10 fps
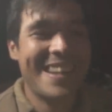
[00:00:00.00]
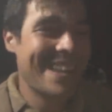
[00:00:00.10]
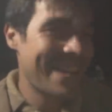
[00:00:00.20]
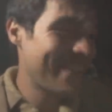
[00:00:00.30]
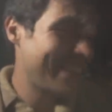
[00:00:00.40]

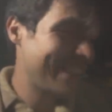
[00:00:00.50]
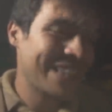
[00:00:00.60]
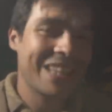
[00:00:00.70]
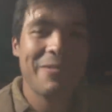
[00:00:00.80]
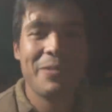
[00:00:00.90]
Uh, it's
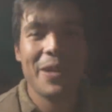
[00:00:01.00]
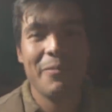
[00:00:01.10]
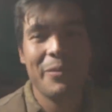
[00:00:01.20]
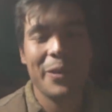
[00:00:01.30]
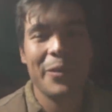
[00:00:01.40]
like nine P
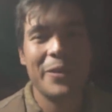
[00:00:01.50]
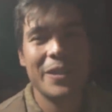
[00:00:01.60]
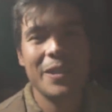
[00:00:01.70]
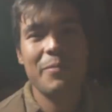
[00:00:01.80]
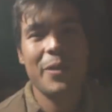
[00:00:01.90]
M We're going to
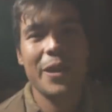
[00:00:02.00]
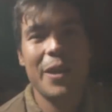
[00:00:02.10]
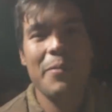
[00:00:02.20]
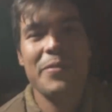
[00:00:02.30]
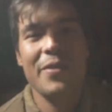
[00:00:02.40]
sleep. We're
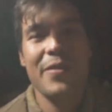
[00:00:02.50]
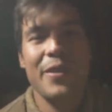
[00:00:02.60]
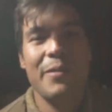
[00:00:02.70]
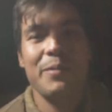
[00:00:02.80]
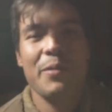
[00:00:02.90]
getting up at five
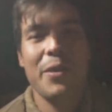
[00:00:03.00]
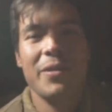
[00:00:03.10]
A M tomorrow.